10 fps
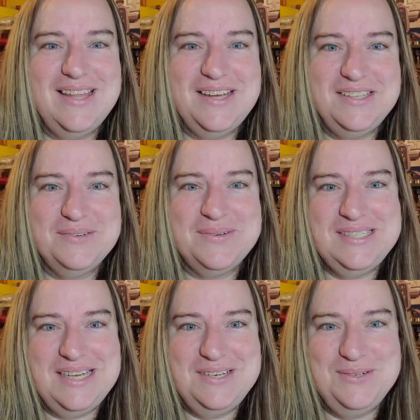than the
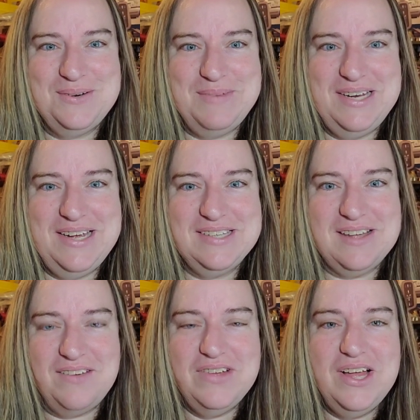ones I do on my days
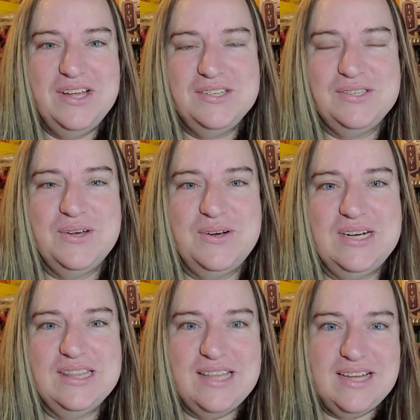off. So
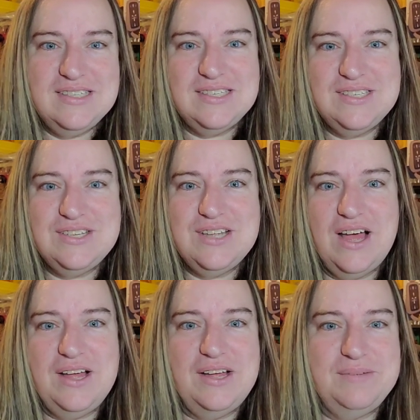let's
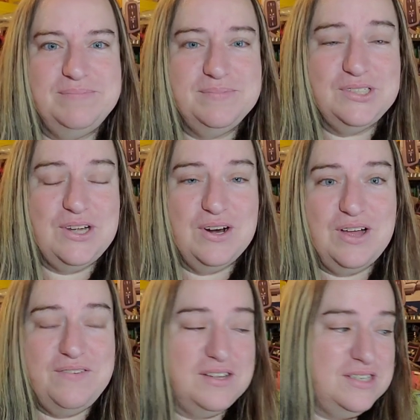um, start
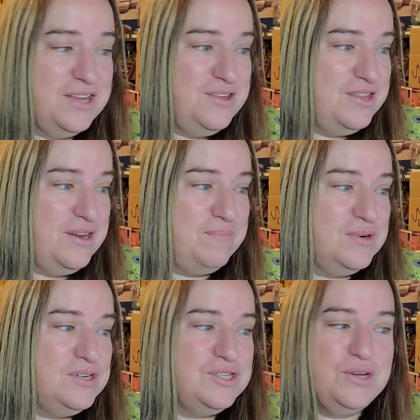off, I'll tell you the
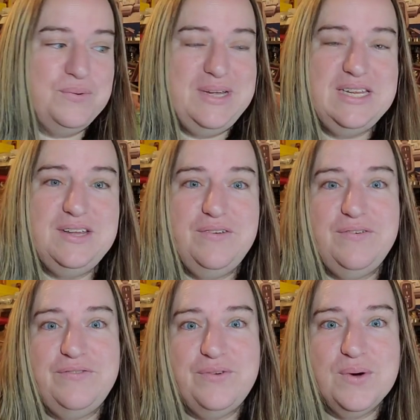numbers. So we did
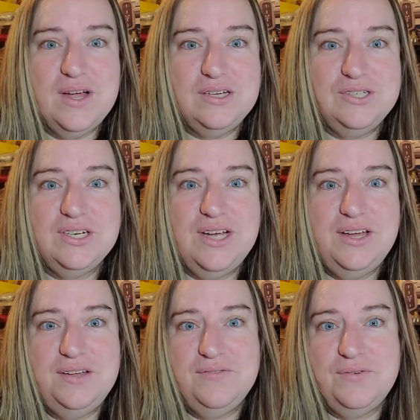
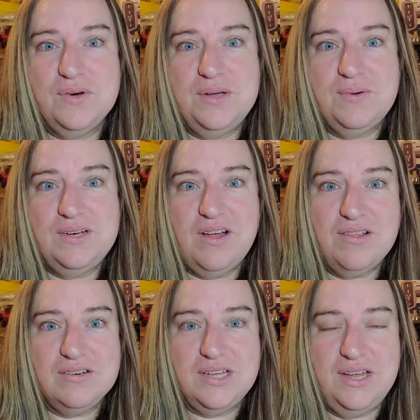
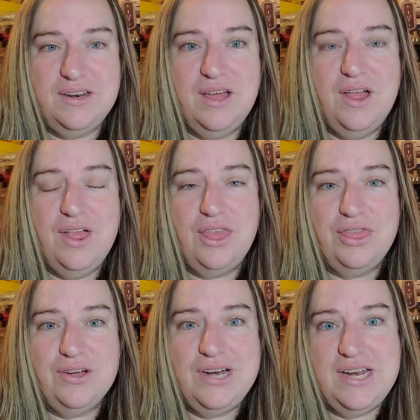
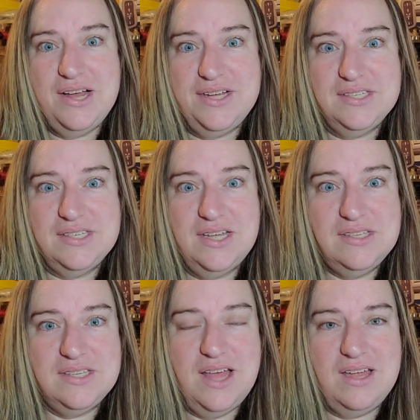
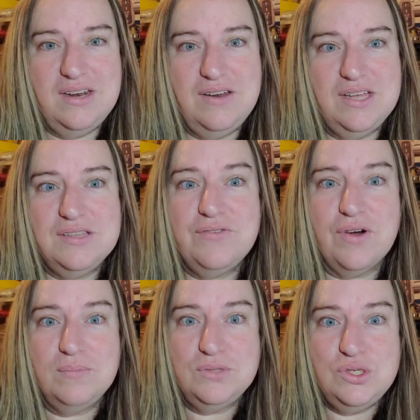$441.39, that is
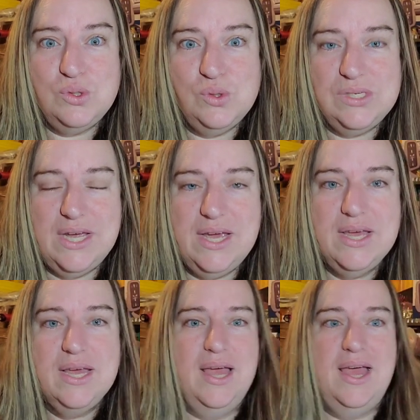from Tuesday,
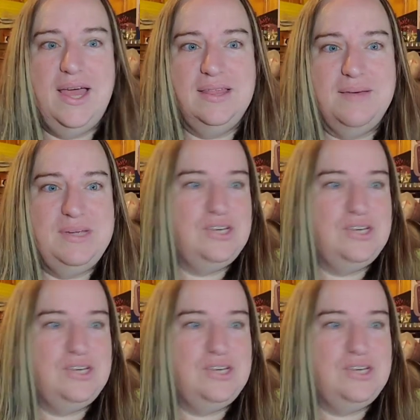and let me